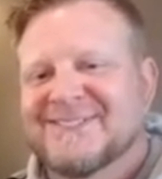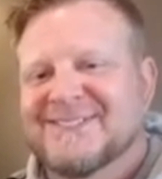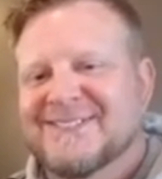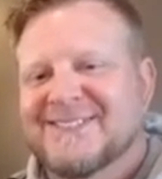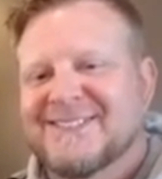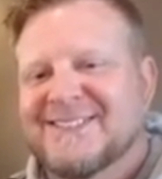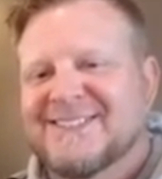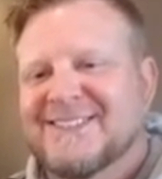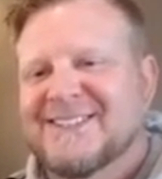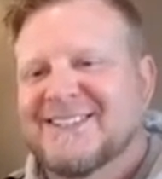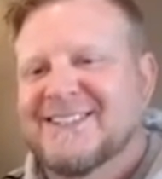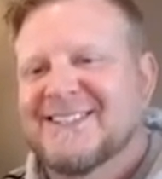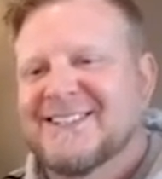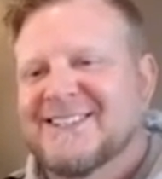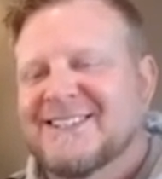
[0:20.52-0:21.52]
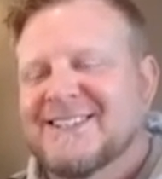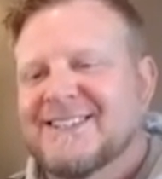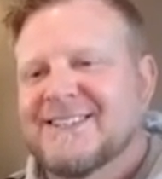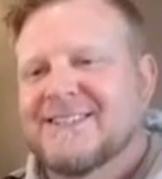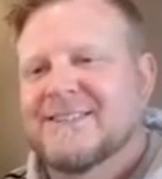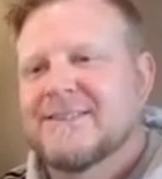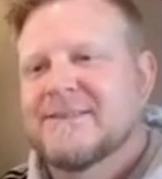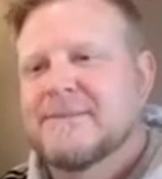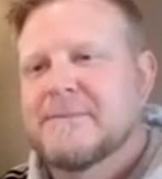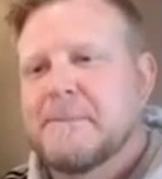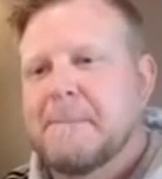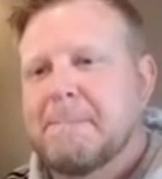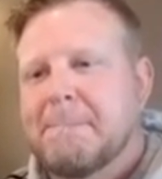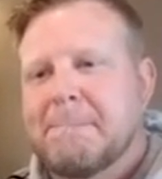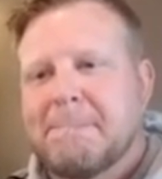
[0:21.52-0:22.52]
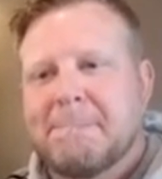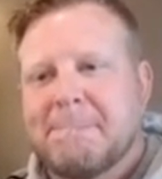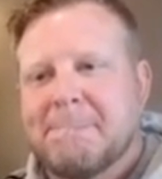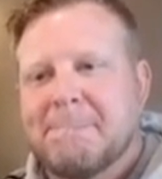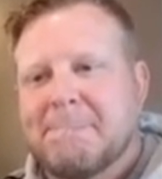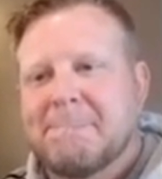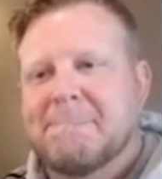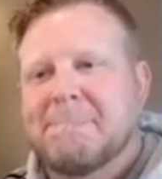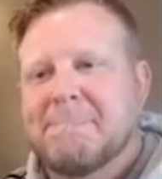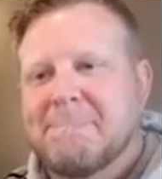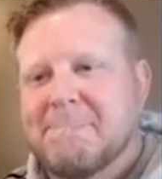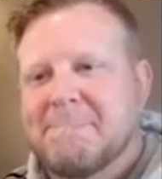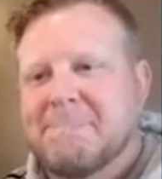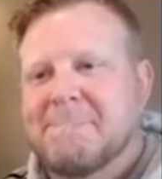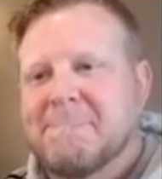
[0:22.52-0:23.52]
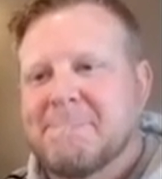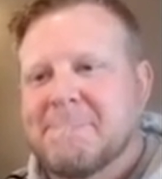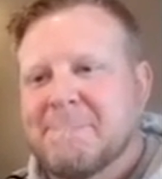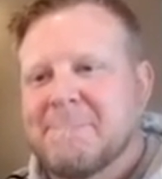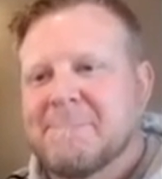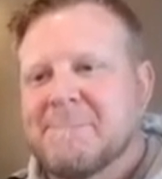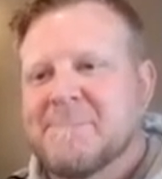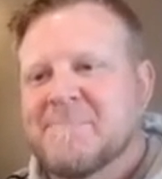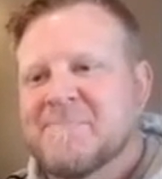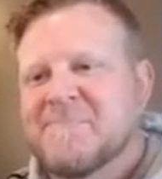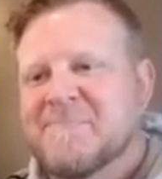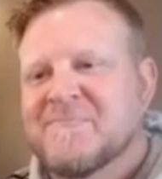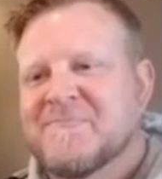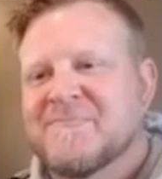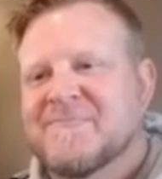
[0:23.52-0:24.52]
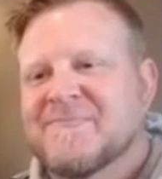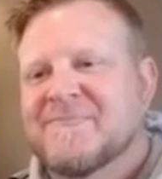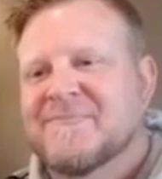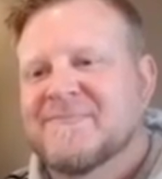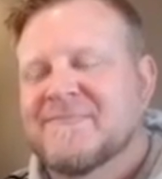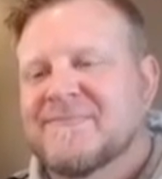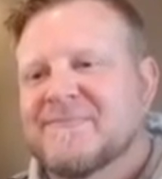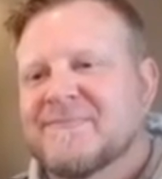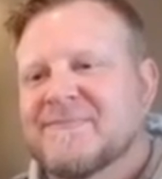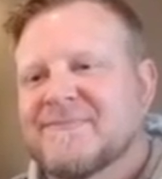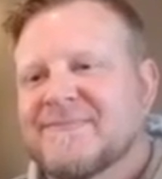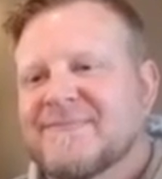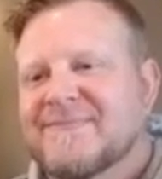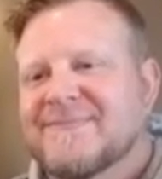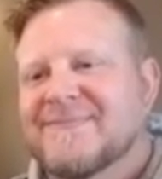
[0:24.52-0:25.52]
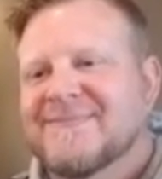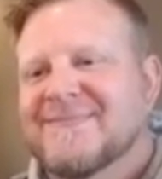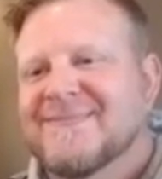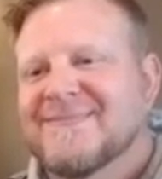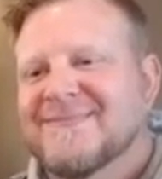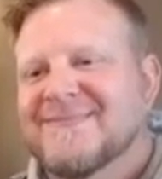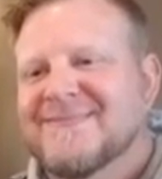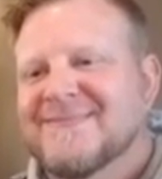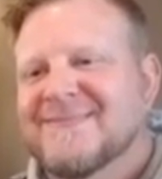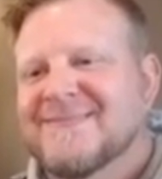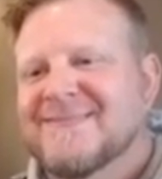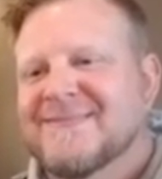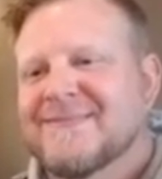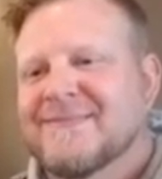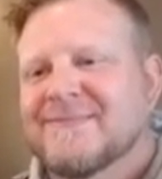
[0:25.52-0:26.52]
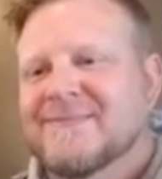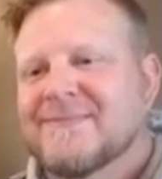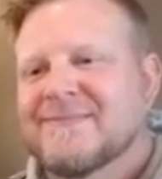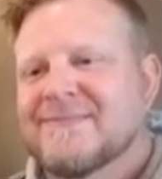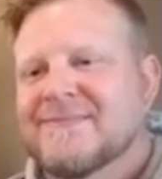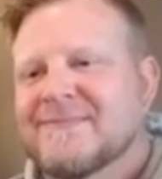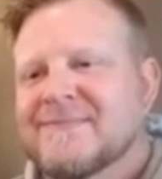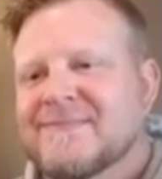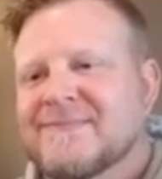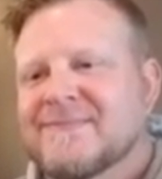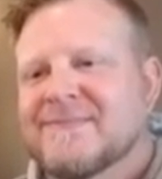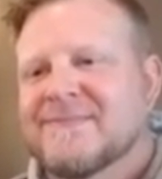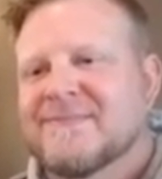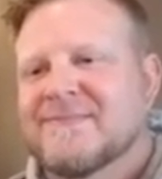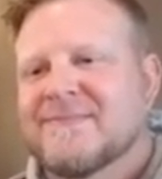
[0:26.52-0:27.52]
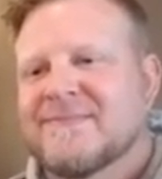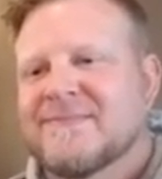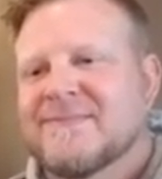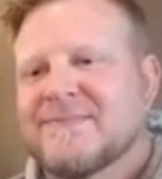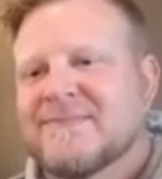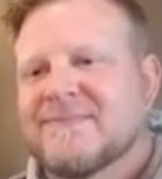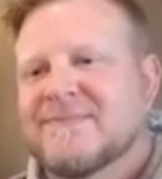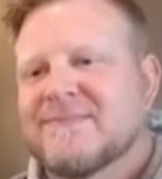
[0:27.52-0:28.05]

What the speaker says: [no speech]